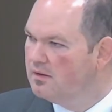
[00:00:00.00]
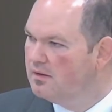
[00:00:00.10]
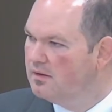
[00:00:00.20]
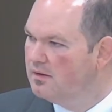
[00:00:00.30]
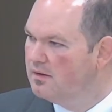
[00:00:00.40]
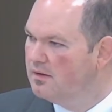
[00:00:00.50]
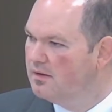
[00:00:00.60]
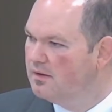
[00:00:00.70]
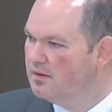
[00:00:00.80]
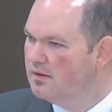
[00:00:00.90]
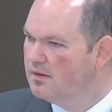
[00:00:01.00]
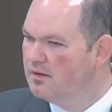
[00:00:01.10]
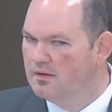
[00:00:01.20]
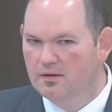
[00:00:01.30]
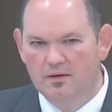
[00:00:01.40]

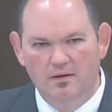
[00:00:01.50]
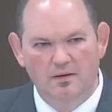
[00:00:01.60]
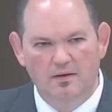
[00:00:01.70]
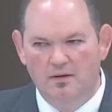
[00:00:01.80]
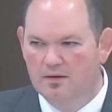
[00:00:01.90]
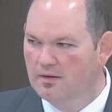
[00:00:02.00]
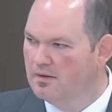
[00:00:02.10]
No one is speaking in this clip.